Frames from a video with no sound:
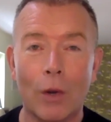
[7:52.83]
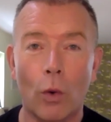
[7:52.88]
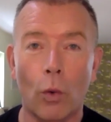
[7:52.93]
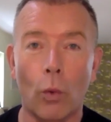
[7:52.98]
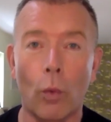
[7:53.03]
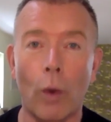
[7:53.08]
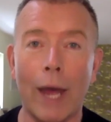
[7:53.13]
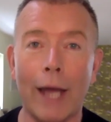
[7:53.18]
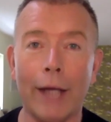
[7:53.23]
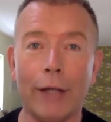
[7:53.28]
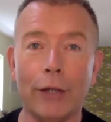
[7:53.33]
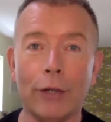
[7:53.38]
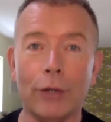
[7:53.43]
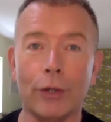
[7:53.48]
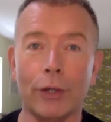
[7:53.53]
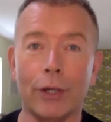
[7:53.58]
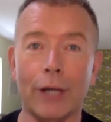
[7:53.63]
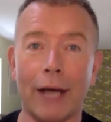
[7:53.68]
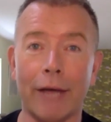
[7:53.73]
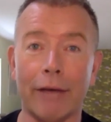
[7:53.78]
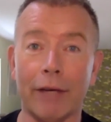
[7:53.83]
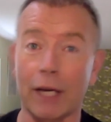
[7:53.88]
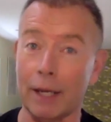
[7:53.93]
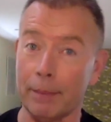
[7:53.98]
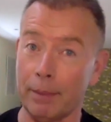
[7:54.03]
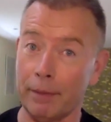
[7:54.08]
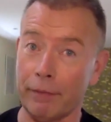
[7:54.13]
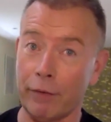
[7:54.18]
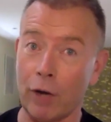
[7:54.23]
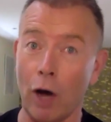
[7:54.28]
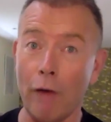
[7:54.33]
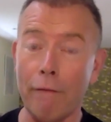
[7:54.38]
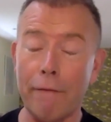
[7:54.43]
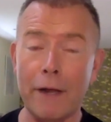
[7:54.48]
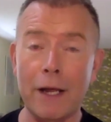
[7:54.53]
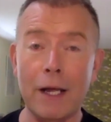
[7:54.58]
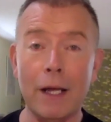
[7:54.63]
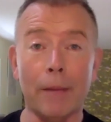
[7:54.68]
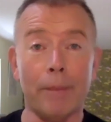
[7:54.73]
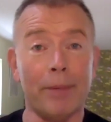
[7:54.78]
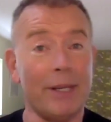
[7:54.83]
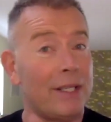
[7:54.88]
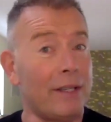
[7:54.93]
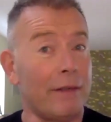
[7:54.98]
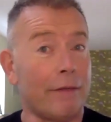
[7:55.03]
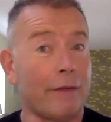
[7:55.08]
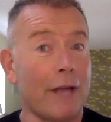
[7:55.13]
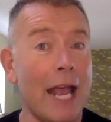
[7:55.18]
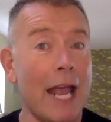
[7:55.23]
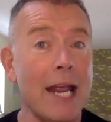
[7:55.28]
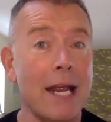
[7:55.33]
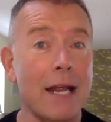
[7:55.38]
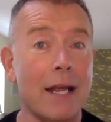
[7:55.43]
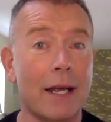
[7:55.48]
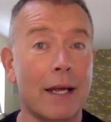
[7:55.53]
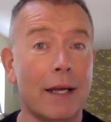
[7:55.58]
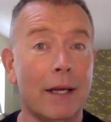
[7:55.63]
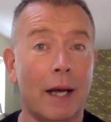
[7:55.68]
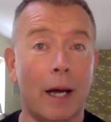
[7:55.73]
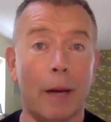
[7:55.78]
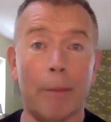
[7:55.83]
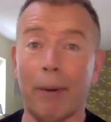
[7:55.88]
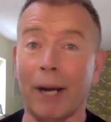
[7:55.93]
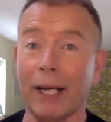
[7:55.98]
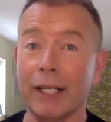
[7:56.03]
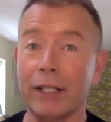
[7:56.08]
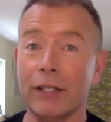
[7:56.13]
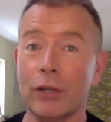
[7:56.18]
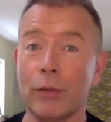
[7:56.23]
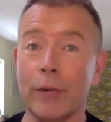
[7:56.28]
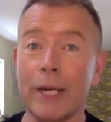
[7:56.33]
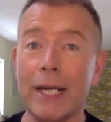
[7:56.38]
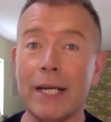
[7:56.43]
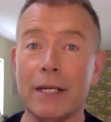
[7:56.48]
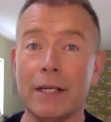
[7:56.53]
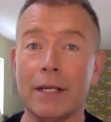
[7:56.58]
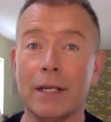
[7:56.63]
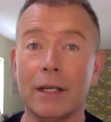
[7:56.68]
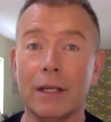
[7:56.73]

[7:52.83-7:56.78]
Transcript: where you can have a cup of coffee, a piece of cake, a bite to eat,